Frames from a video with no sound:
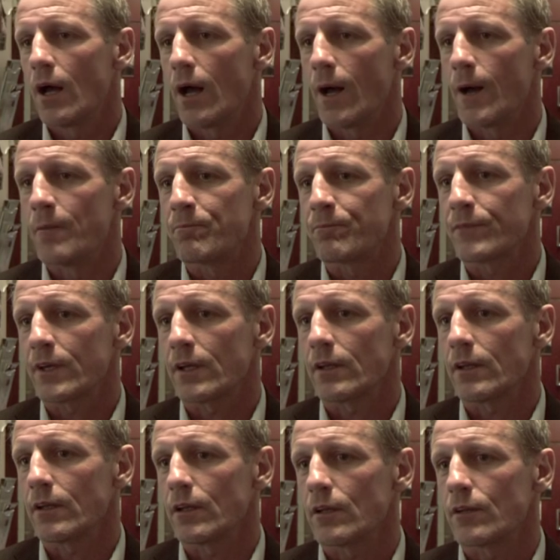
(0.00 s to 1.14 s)
um,
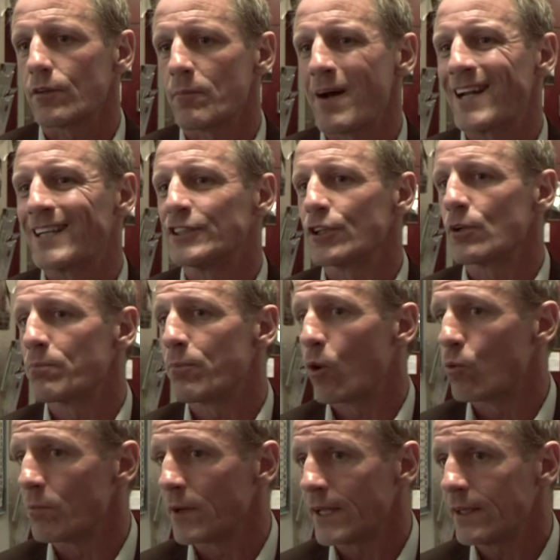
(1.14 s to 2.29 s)
the manager that
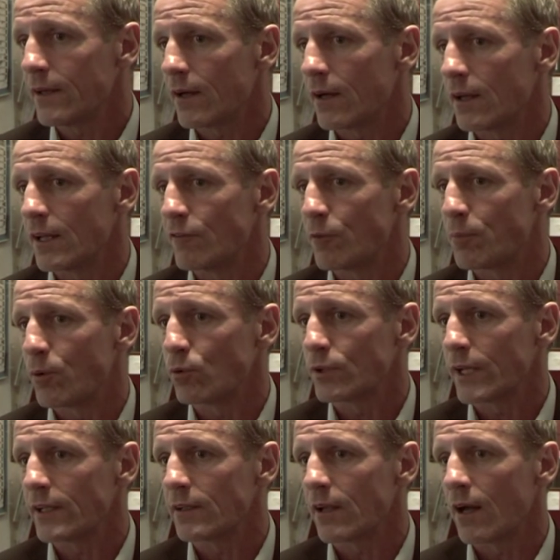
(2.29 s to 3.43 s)
bought me at Liverpool
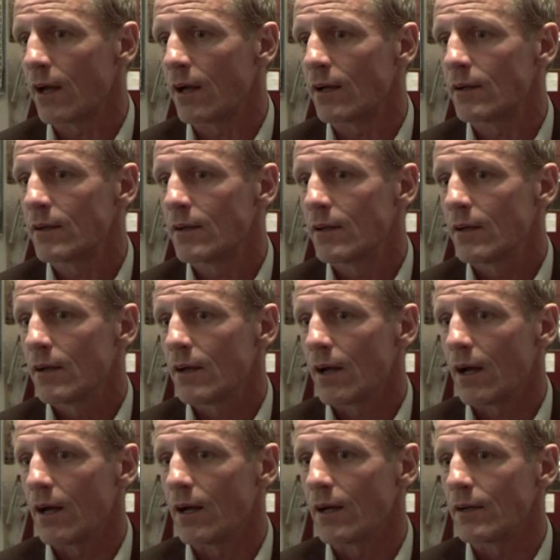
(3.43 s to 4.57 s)
didn't uh,
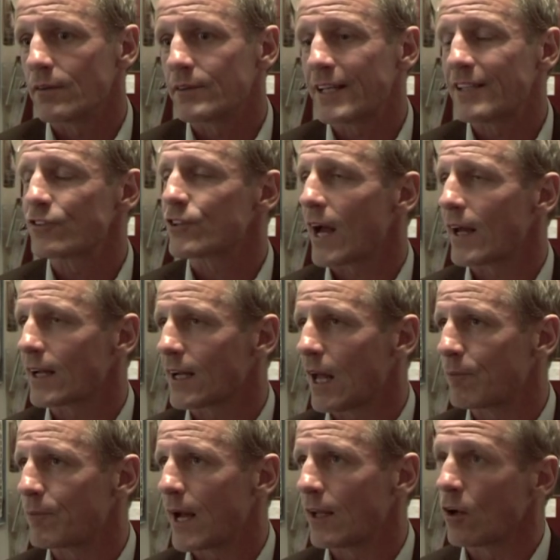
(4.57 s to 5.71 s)
uh, didn't stay at the
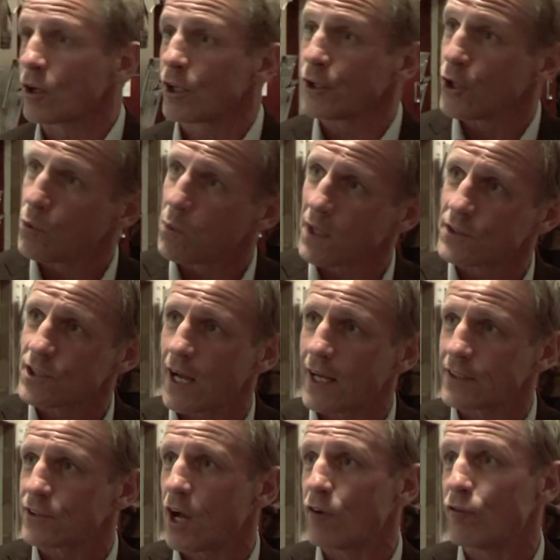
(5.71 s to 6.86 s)
club that long, and a new one
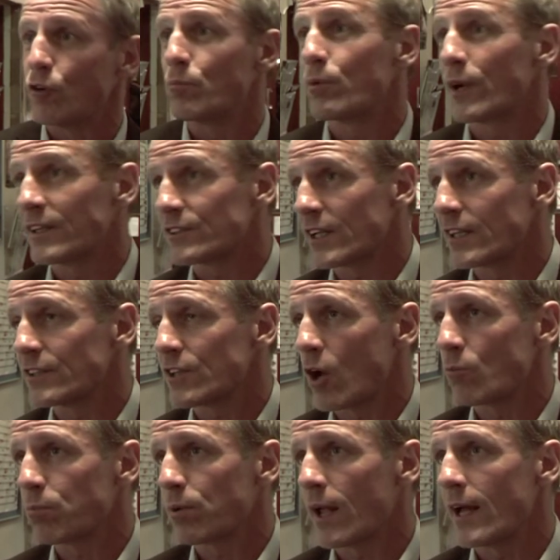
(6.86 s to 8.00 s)
takes over, brings in his
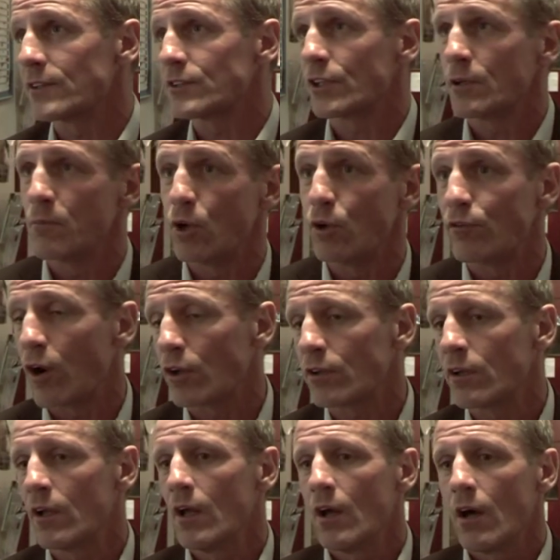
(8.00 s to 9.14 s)
own players, and you move on.
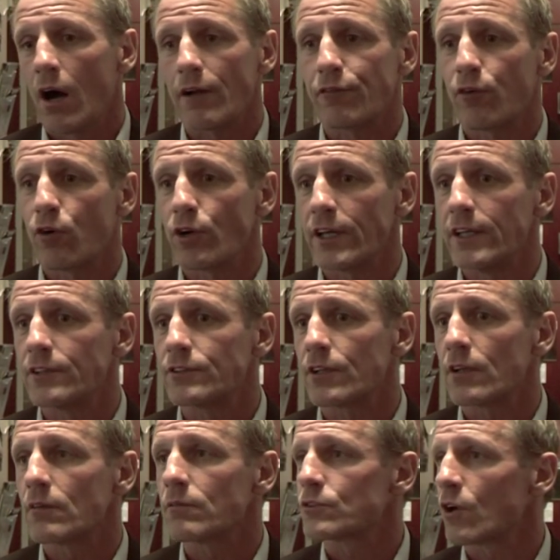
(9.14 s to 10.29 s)
I had four years
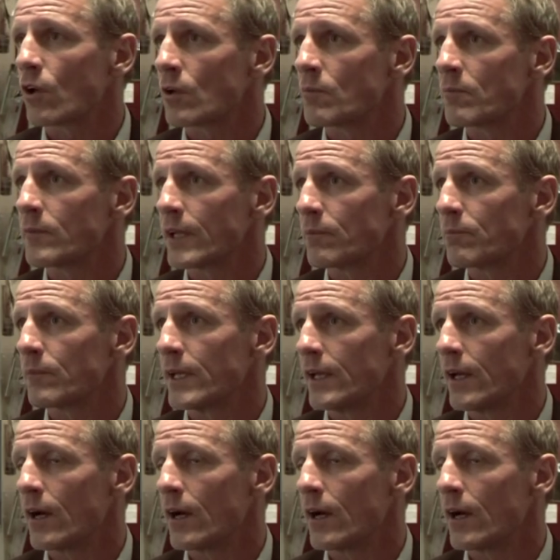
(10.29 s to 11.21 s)
at Tottenham. Me, me,